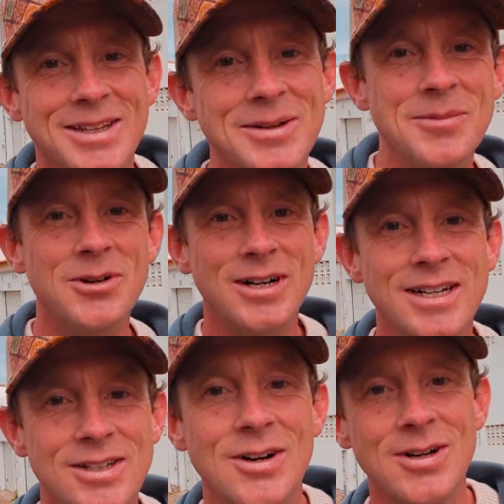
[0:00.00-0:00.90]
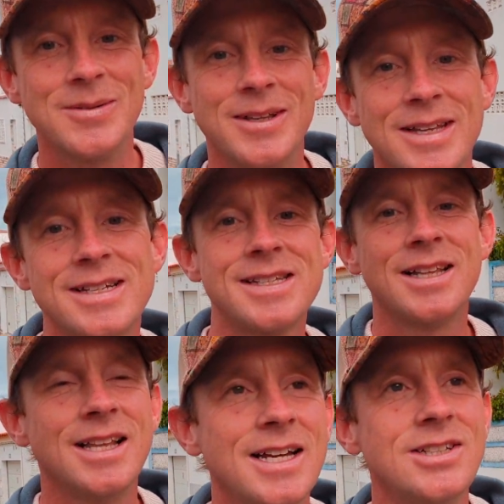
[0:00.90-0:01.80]
the more I talk about this, the
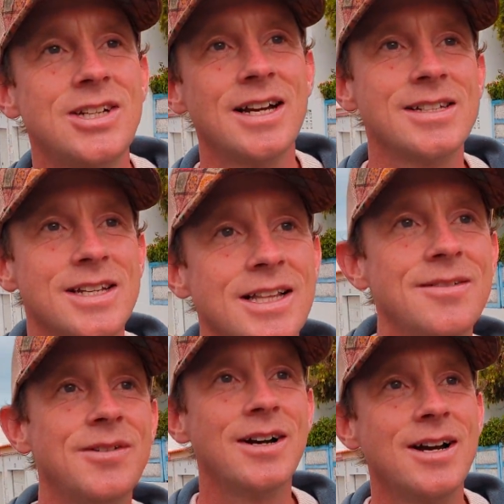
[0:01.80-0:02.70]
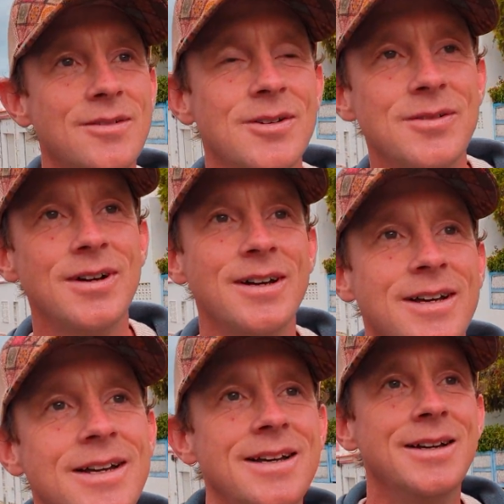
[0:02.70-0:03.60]
less chance I'll ever have of
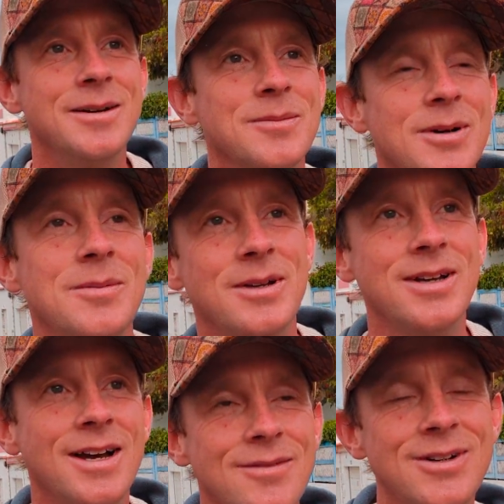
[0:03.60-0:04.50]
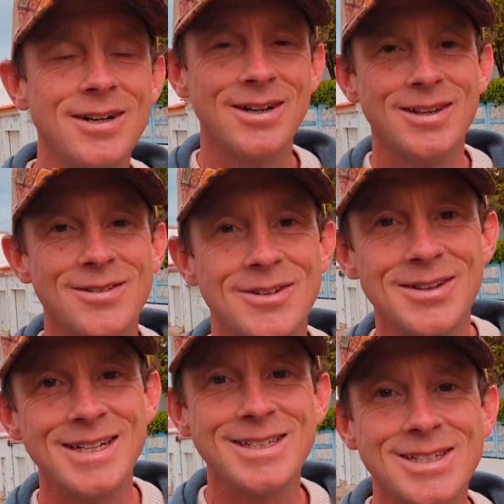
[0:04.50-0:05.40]
probably having another
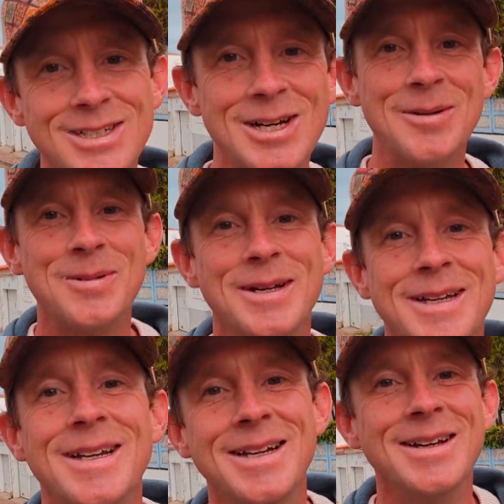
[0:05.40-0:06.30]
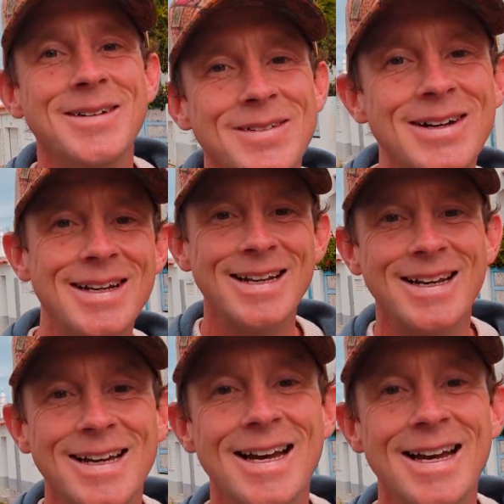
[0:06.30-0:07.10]
relationship. And